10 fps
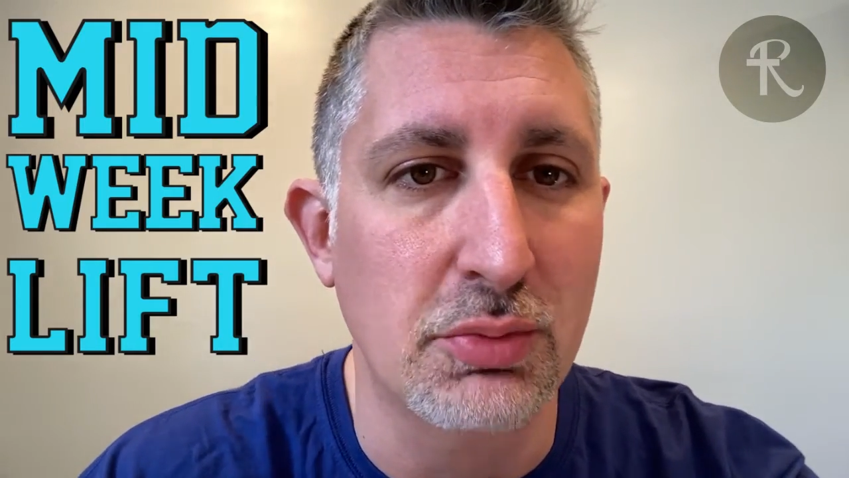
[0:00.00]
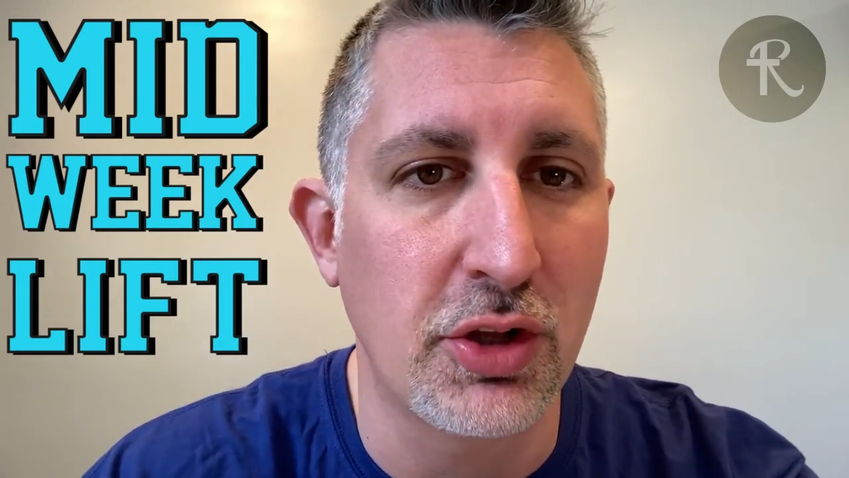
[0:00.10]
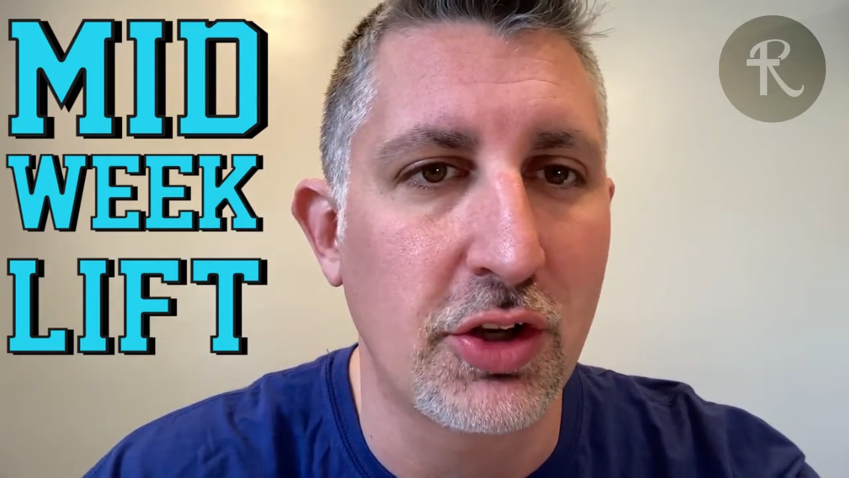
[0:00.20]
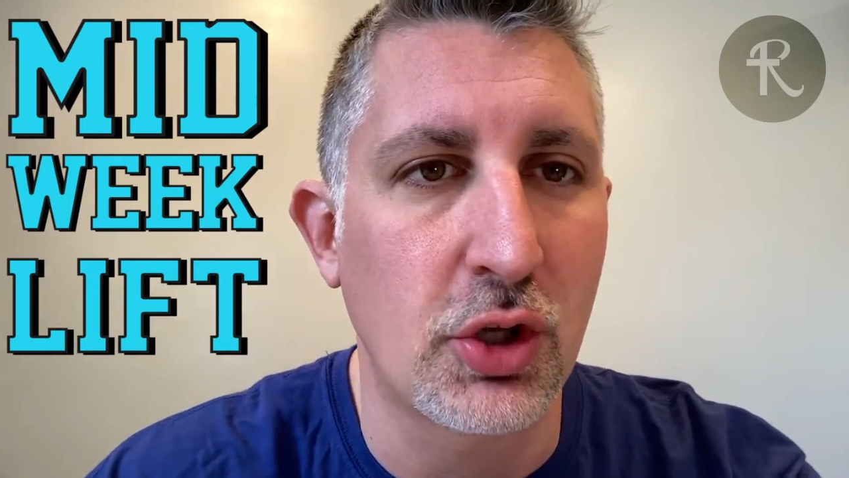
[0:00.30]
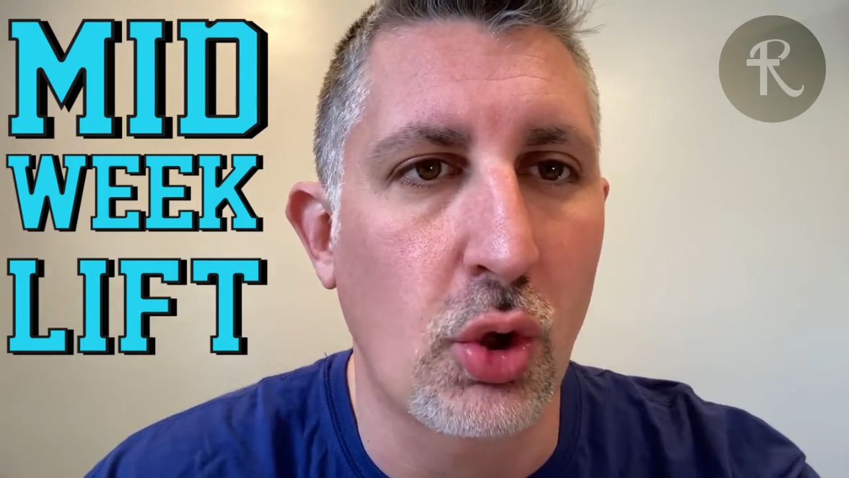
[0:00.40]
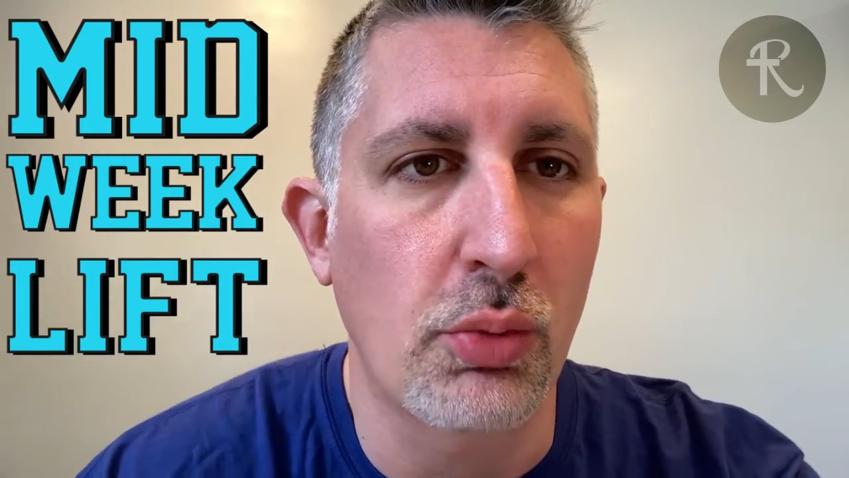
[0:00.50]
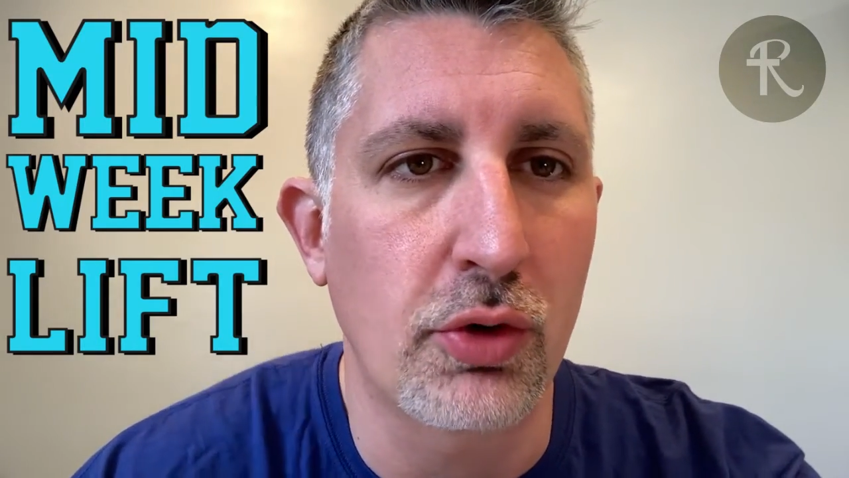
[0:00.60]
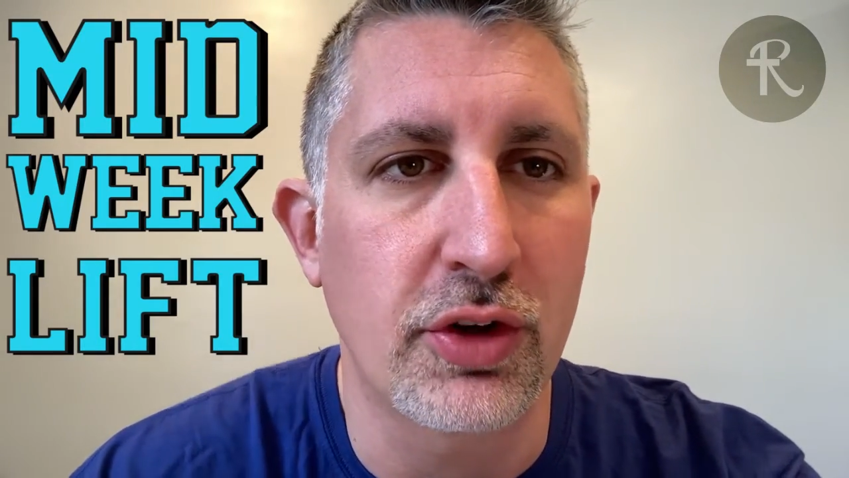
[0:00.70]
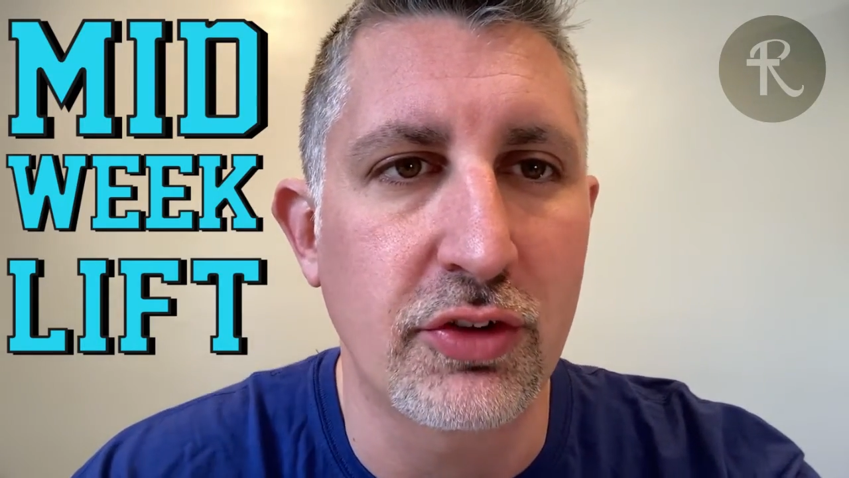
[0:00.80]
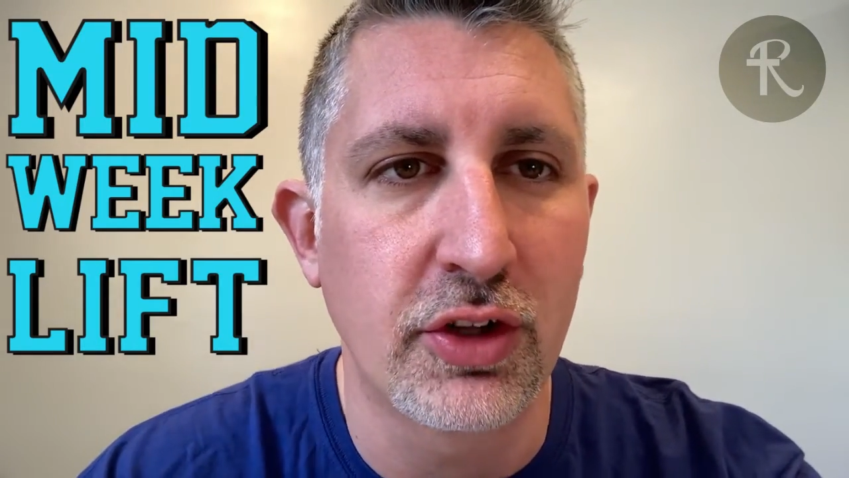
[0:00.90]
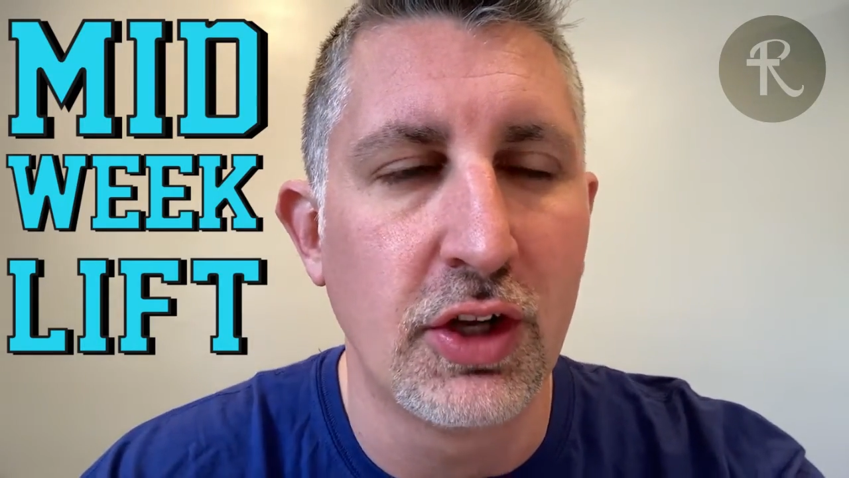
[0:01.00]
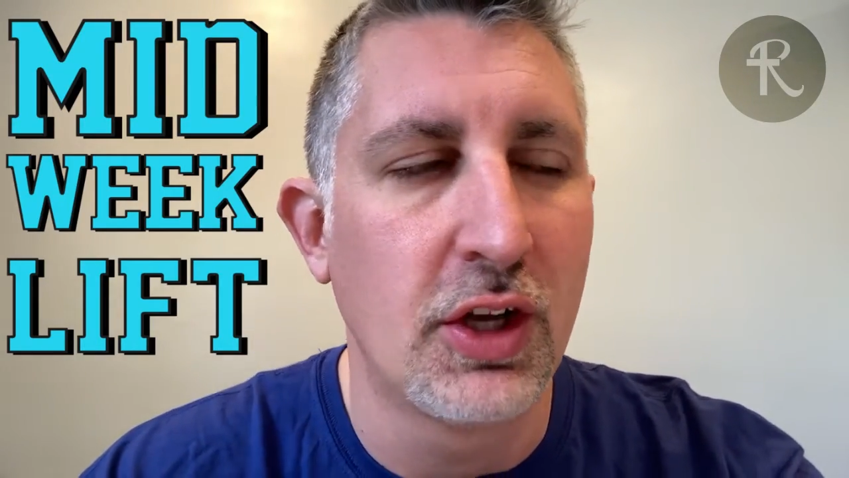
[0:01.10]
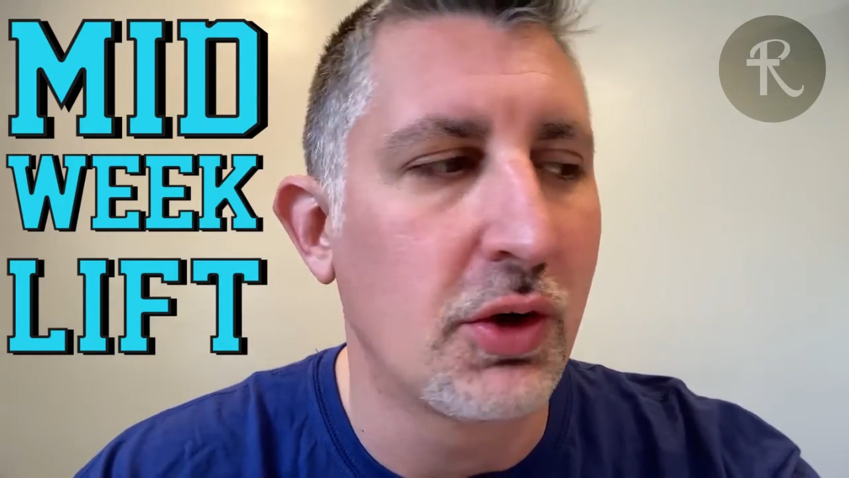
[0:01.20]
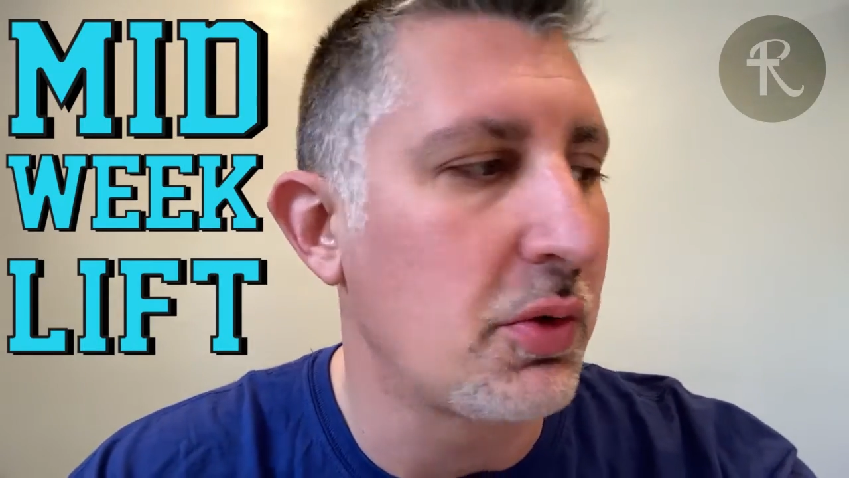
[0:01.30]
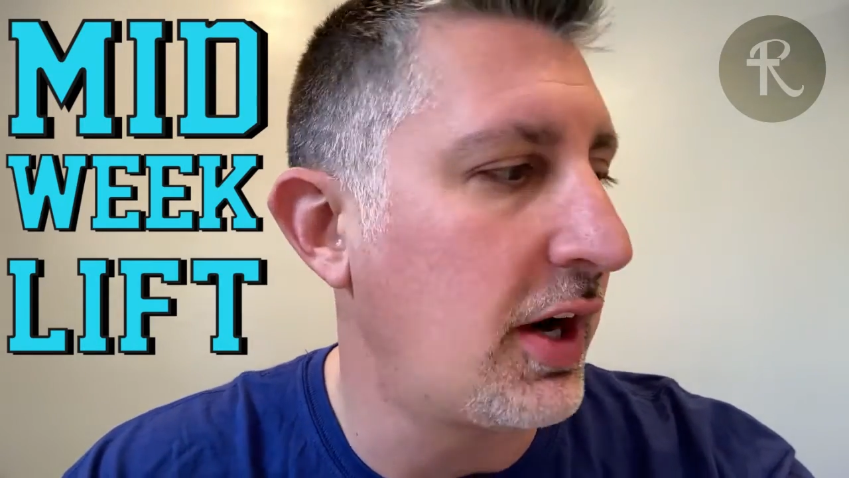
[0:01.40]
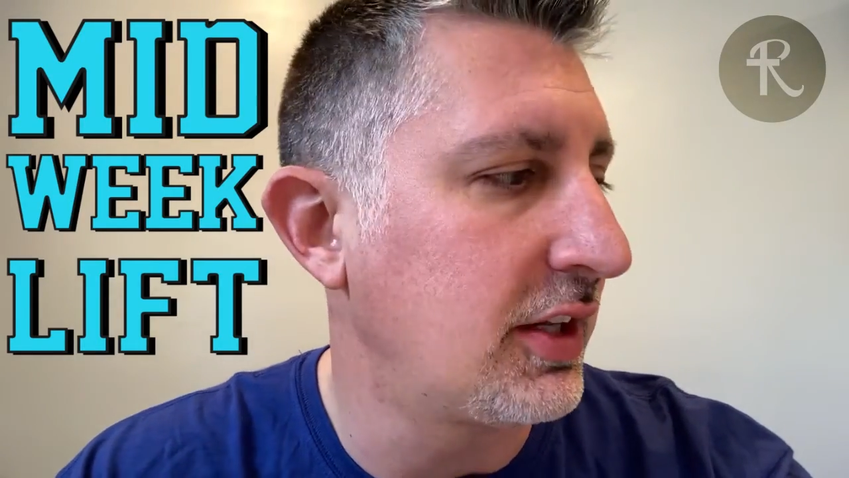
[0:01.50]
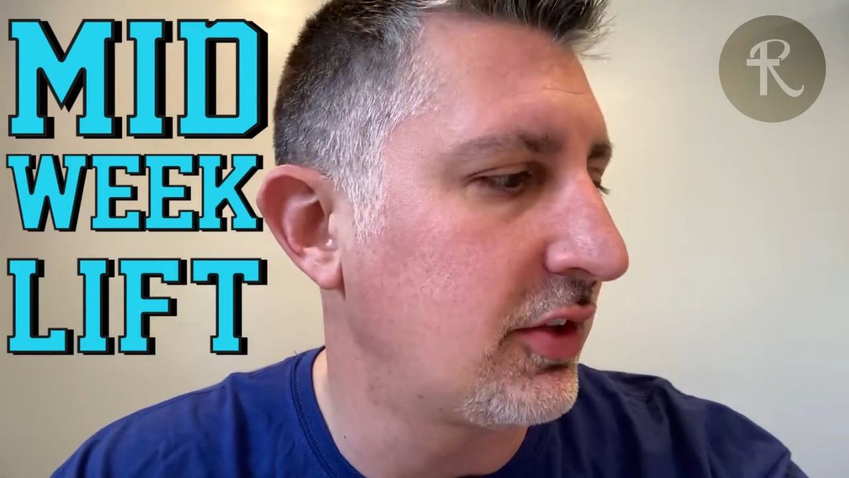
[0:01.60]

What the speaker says: Malinda Colburn is writing